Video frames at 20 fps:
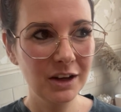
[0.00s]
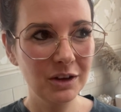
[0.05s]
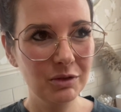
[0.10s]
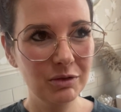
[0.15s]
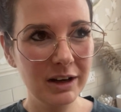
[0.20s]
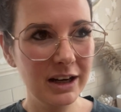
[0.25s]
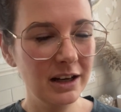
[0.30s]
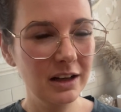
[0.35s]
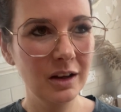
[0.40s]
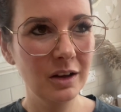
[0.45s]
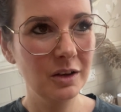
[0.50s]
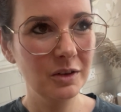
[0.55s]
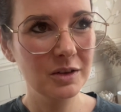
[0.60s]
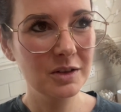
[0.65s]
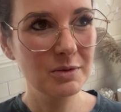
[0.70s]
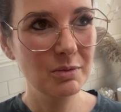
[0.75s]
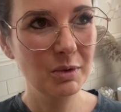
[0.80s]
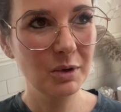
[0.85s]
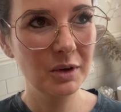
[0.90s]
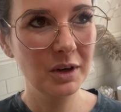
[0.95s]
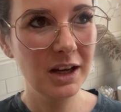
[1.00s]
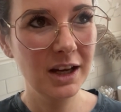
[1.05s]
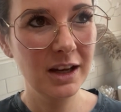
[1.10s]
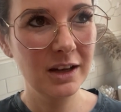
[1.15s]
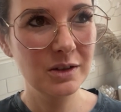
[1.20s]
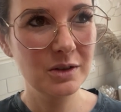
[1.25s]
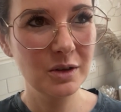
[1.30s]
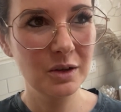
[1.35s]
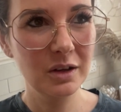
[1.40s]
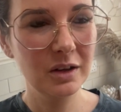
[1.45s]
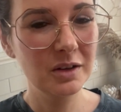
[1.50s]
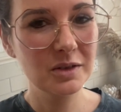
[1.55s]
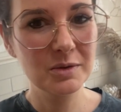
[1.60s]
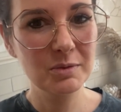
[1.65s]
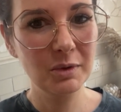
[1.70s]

3 o'clock this morning, 2 o'clock this